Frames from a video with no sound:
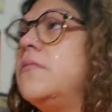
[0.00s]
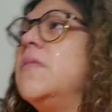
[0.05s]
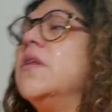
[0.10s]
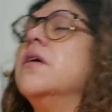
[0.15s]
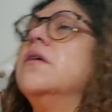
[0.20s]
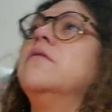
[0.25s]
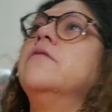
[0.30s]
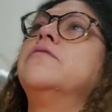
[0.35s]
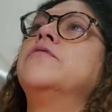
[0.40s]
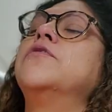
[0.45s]

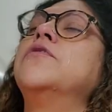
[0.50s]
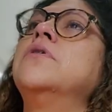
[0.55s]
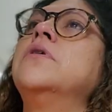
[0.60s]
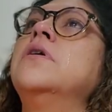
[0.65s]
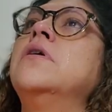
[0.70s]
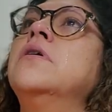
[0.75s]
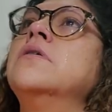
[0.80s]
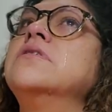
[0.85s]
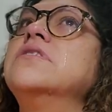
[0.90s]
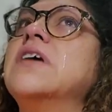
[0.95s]
And for a
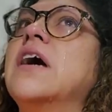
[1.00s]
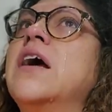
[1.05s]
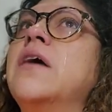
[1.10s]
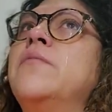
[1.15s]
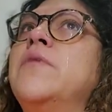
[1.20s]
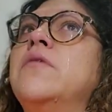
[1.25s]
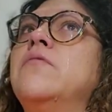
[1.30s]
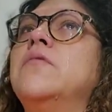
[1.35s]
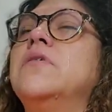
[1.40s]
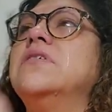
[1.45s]
long time,
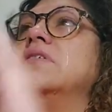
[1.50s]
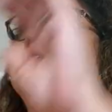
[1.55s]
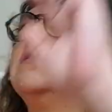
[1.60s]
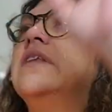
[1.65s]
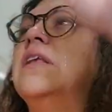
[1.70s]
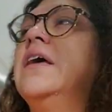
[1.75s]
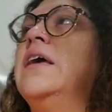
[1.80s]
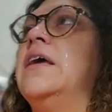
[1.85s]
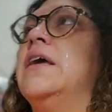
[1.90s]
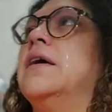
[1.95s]
it was
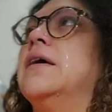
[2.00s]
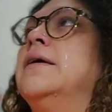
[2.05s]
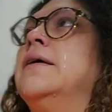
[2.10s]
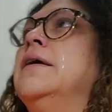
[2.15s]
like